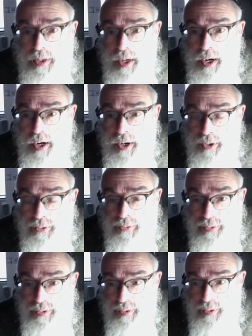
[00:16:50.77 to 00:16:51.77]
are
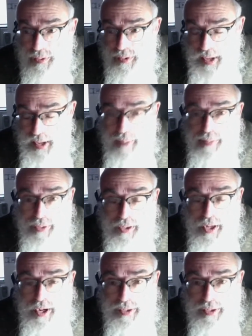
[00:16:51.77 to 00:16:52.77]

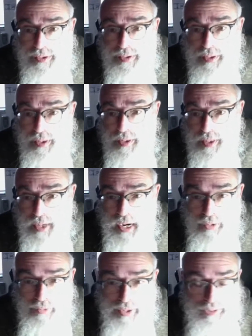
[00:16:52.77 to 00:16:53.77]
capitalized, the guy
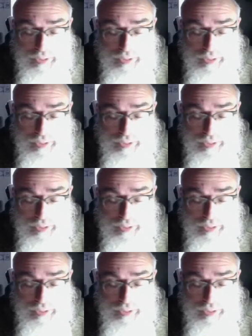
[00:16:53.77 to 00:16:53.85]
writes